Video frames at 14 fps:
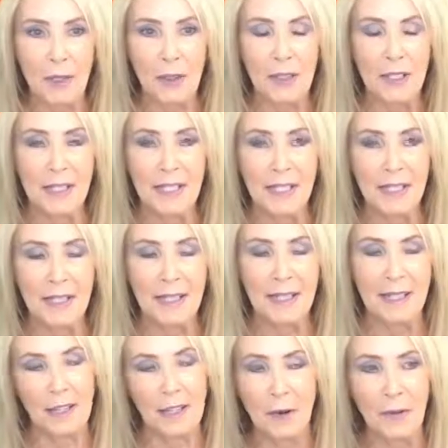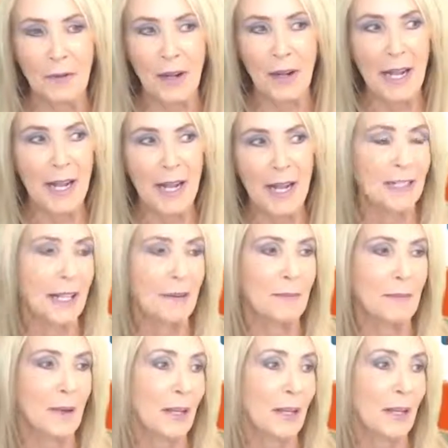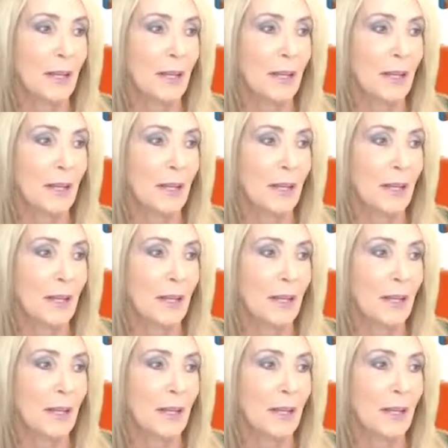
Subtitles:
Because, if I ask them